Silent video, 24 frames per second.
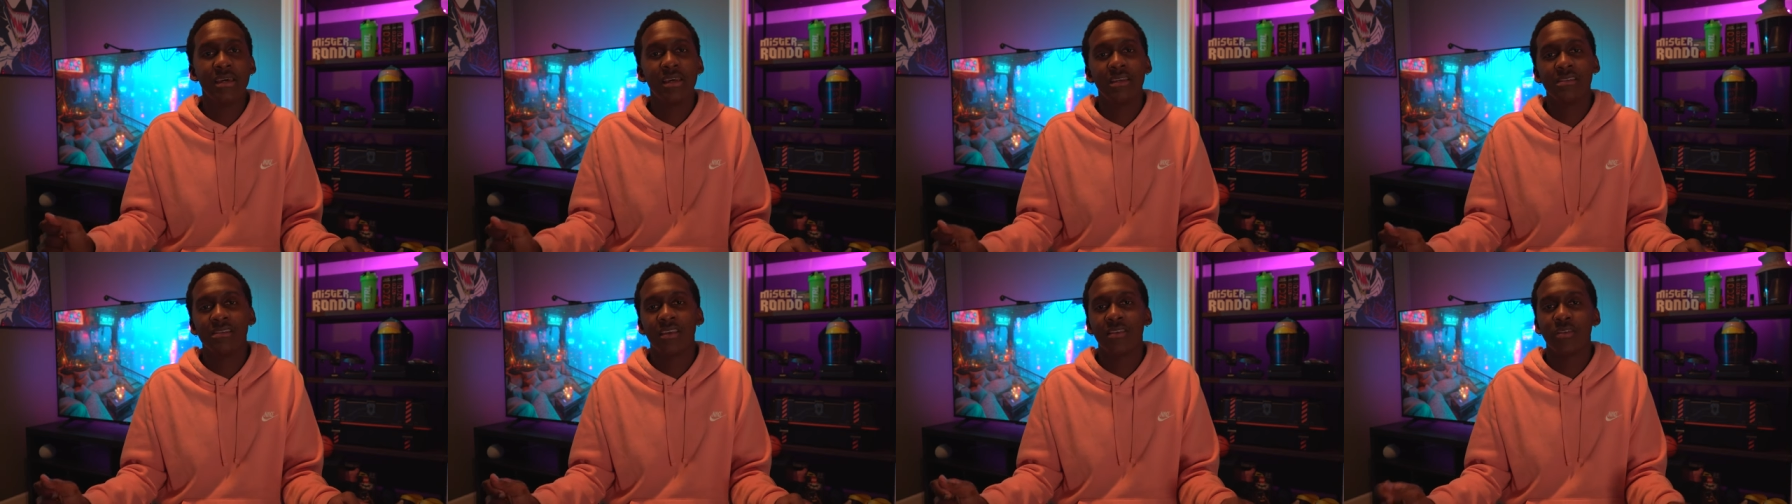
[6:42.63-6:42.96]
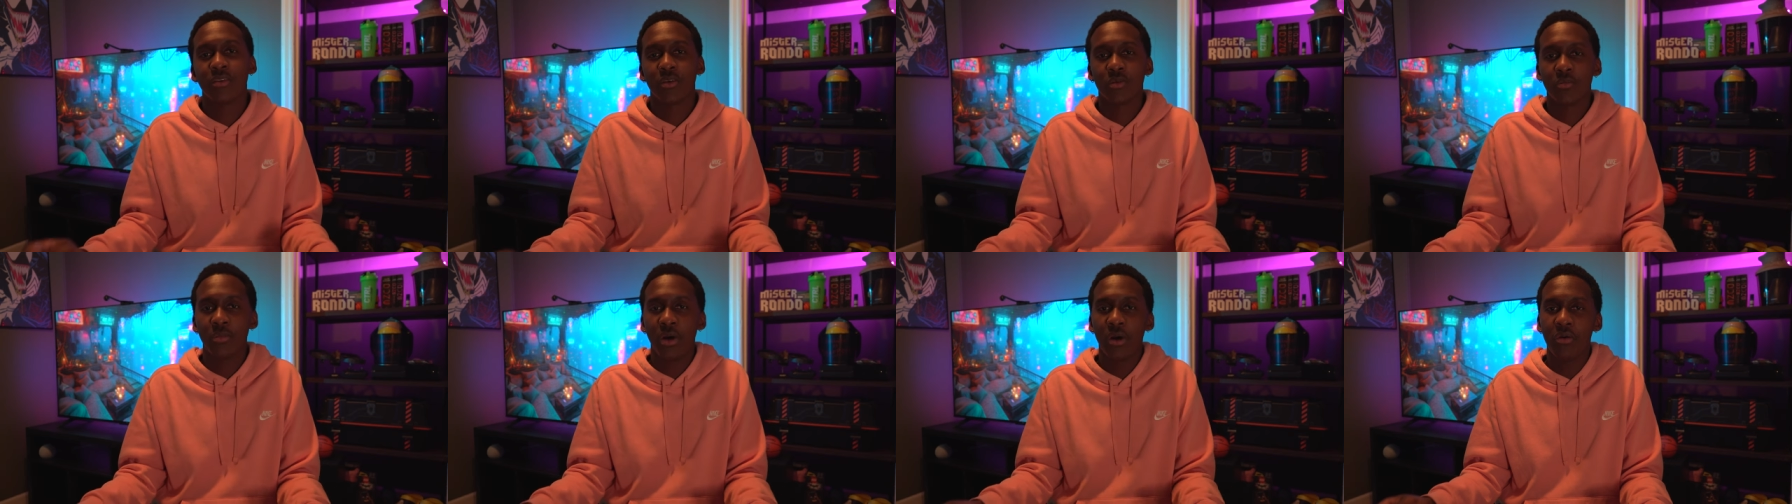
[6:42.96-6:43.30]
is that
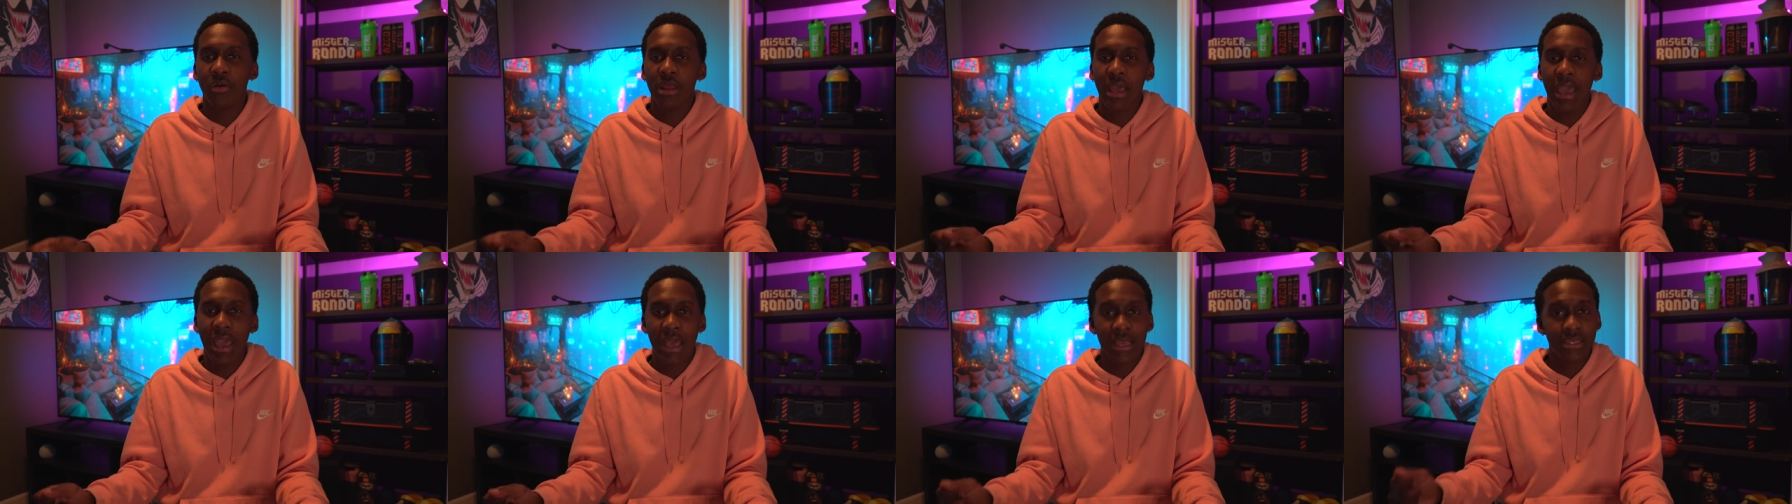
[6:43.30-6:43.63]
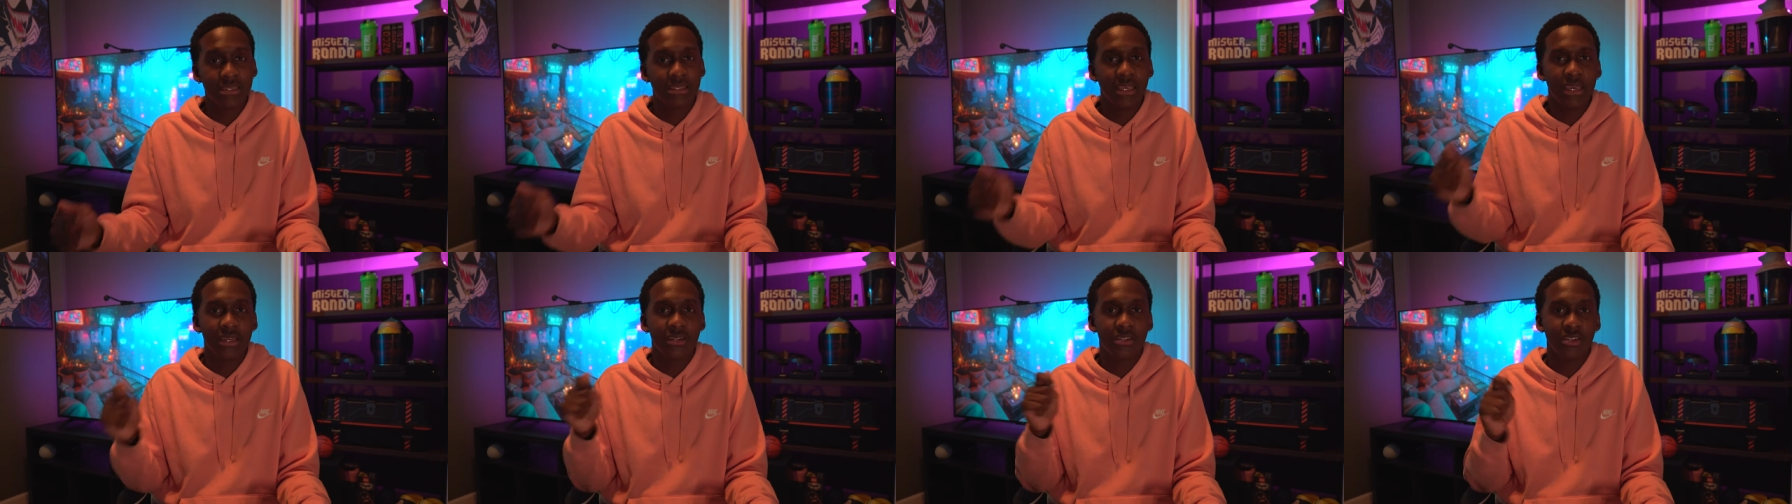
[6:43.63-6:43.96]
the remote
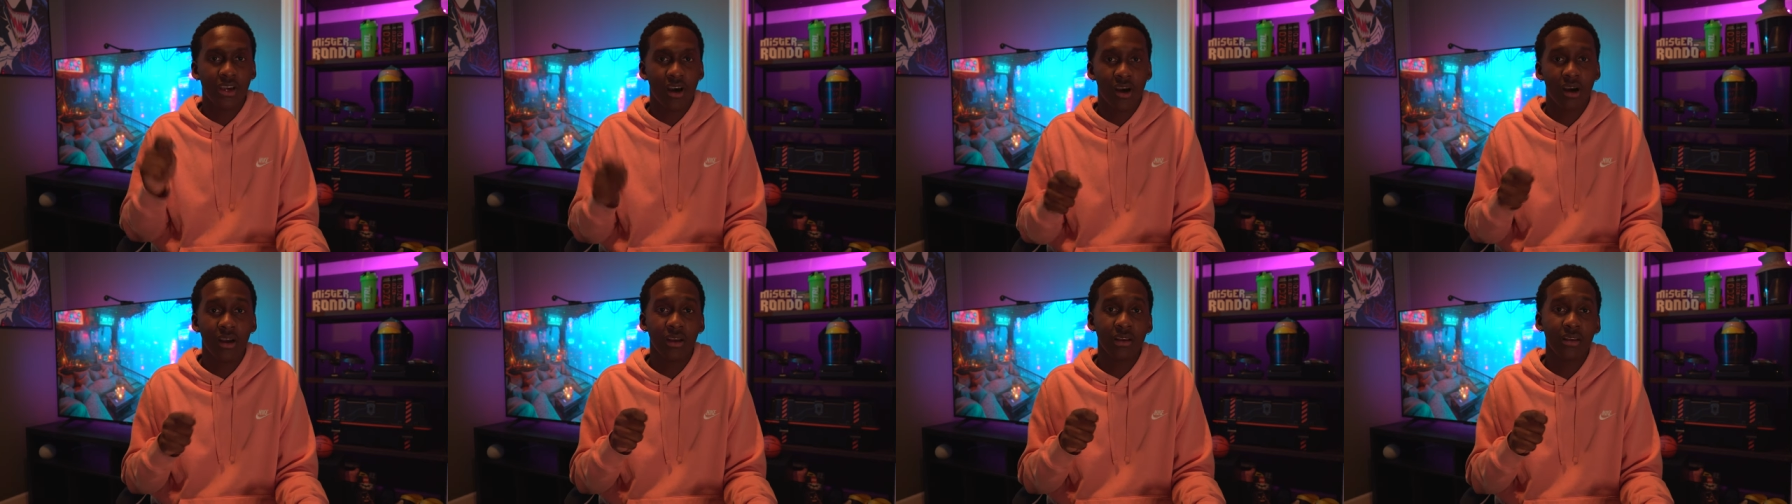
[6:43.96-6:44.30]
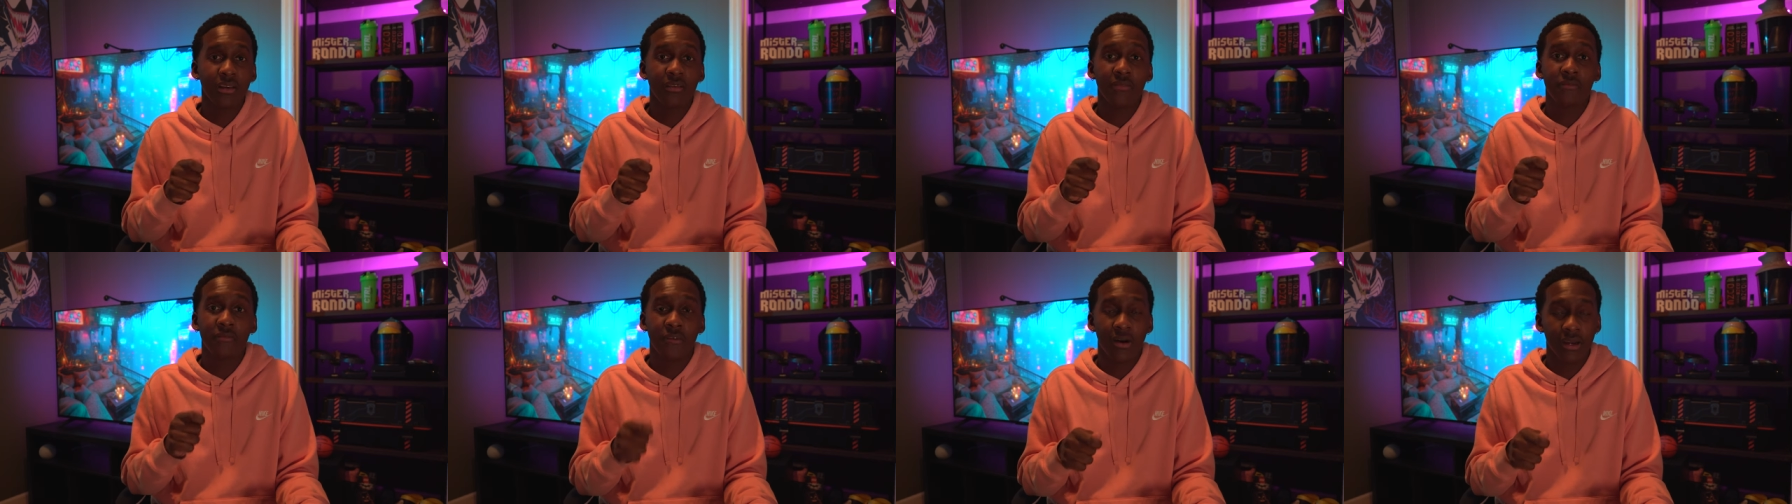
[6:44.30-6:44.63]
has a talk
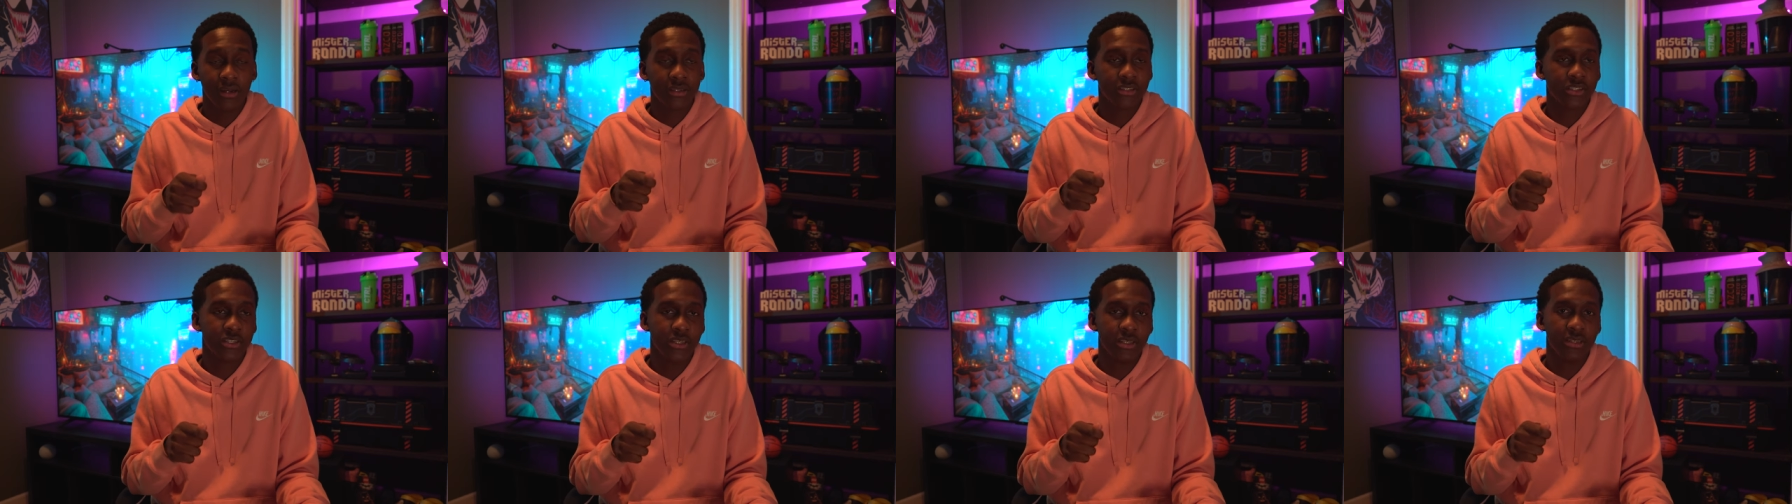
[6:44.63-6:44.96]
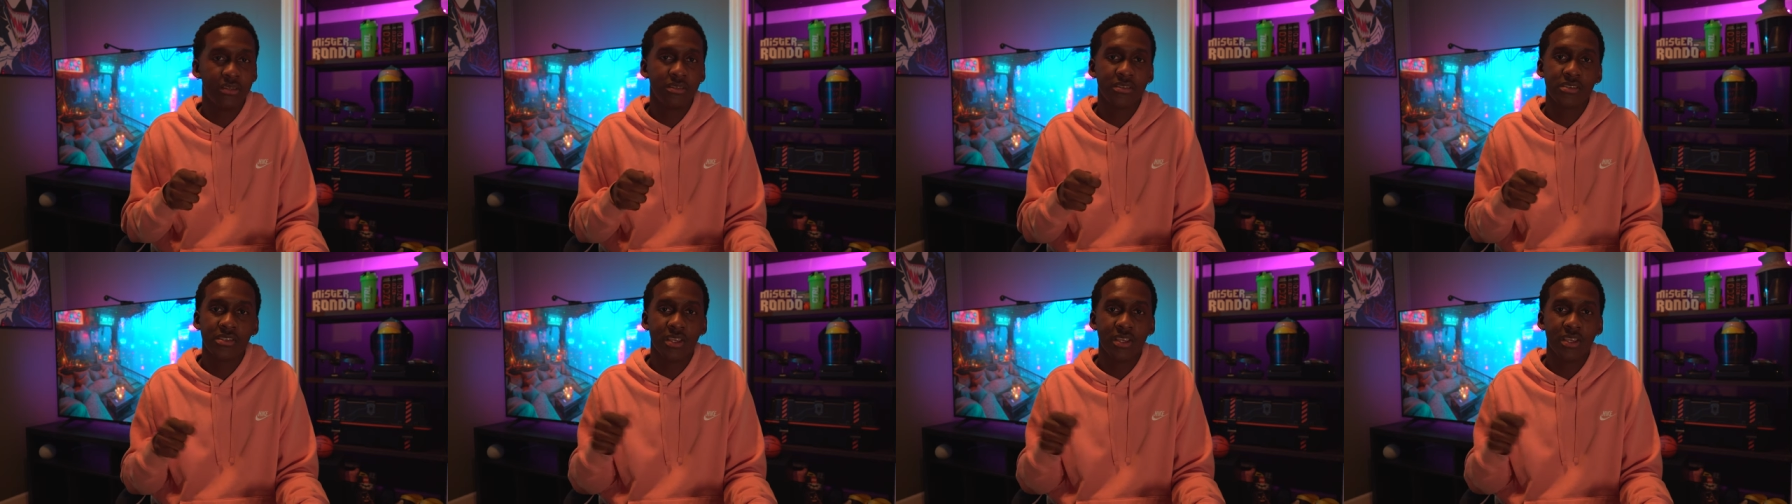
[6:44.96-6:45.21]
function.